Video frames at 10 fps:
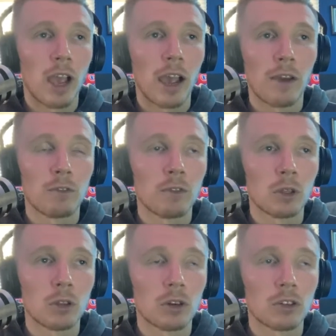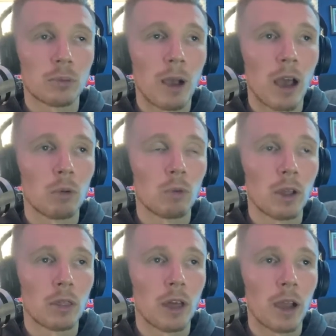have filled her spot
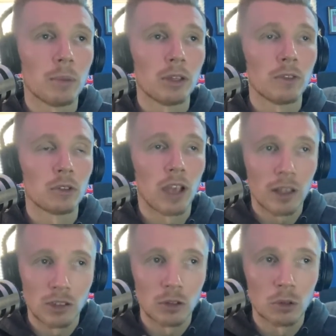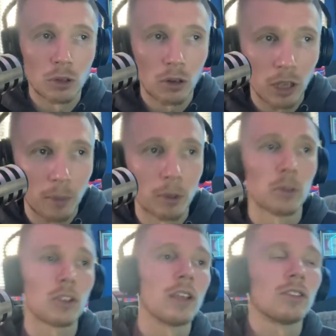with, I believe it was Casey Kruger. Yep, it
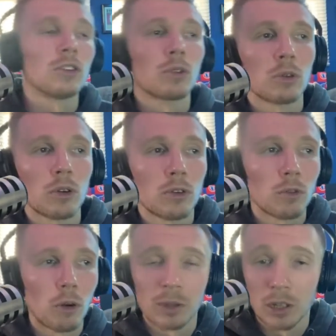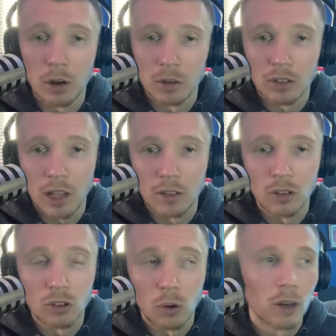was Casey Kruger, formerly known as Casey
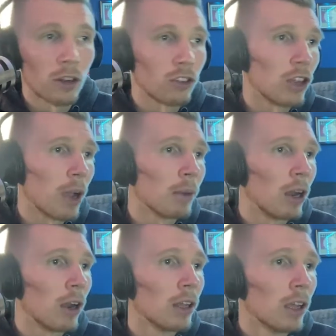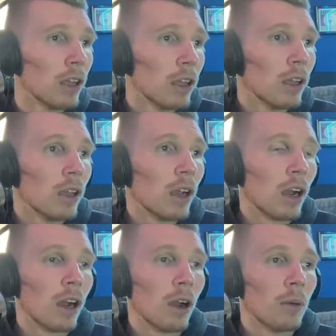Short because she got married.
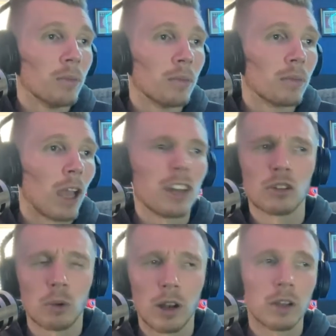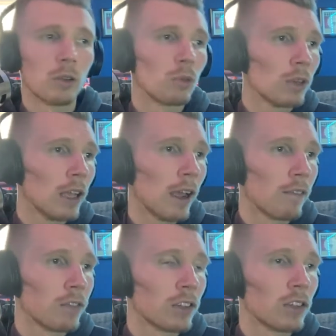I just want to
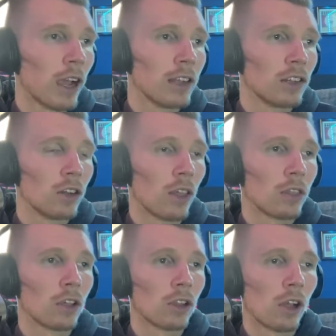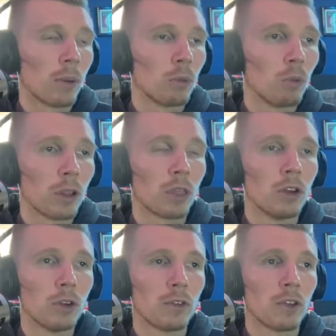reemphasize here that the club, with the
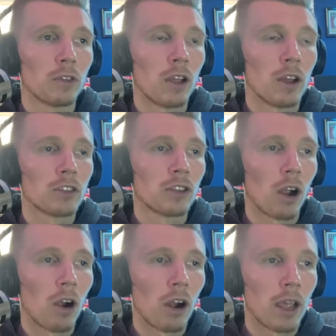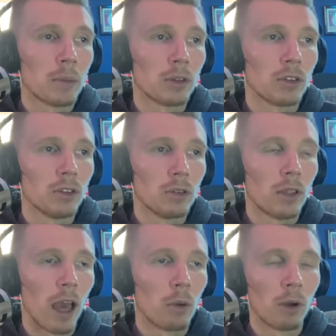new FIFA laws, are able to do
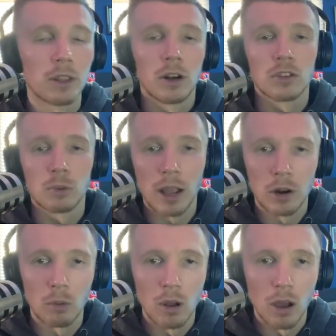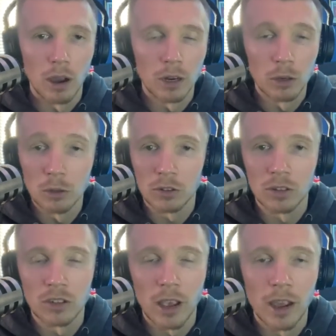that, whether it's right or wrong. Who's to
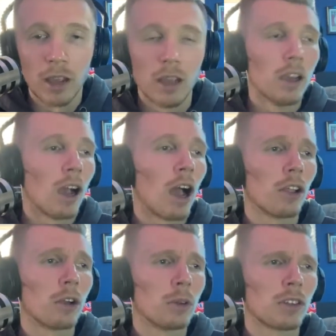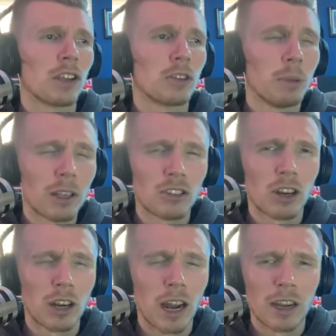say? All I will say is PSG
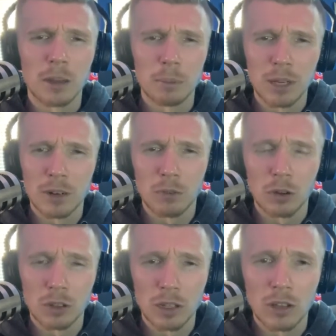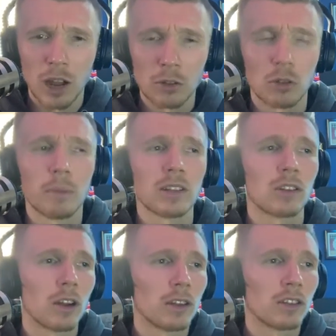are kind of competing for a league title, so it makes a
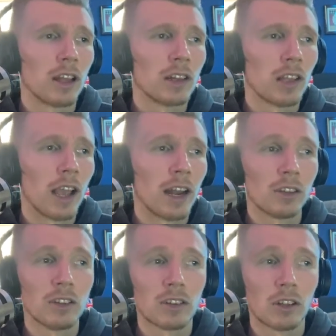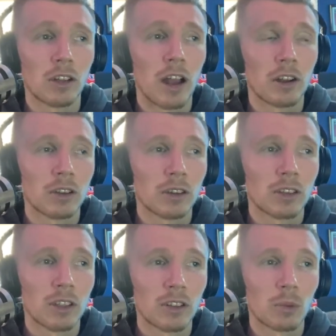ton of sense. And at least Alana Cook
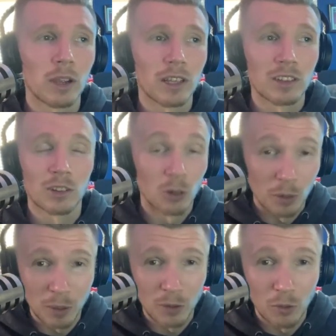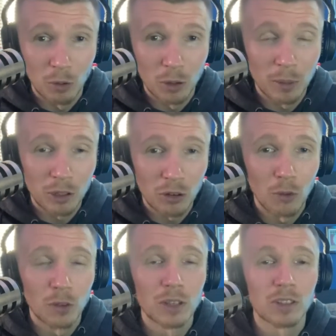this way can still compete for a really big
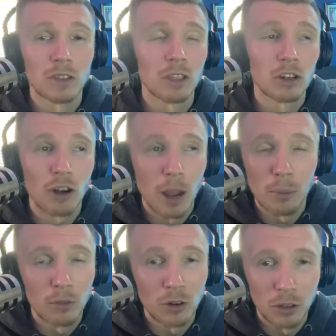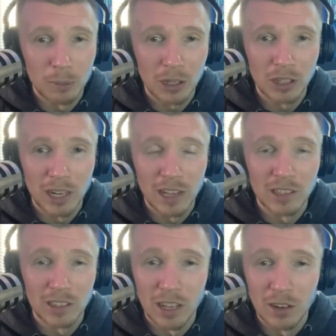trophy, because if they triumph over Olympic
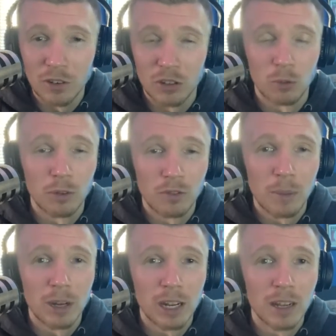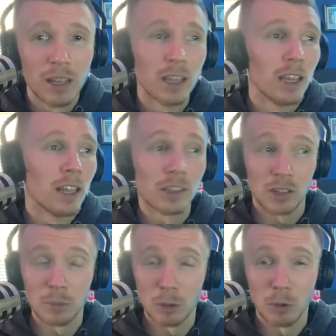Lyonnais in Division 1 Feminine, that's
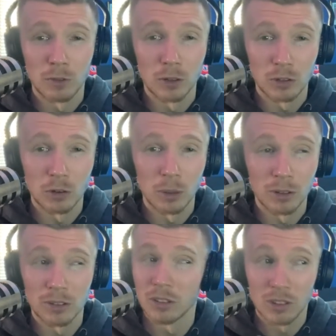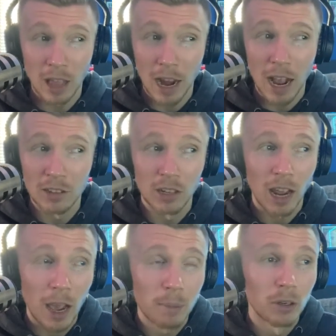going to be one for the storybooks, as that hasn't
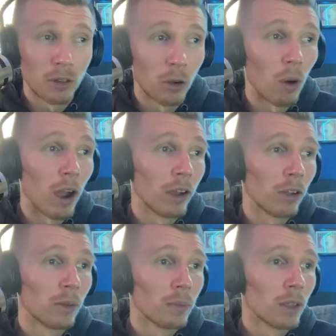happened in a while.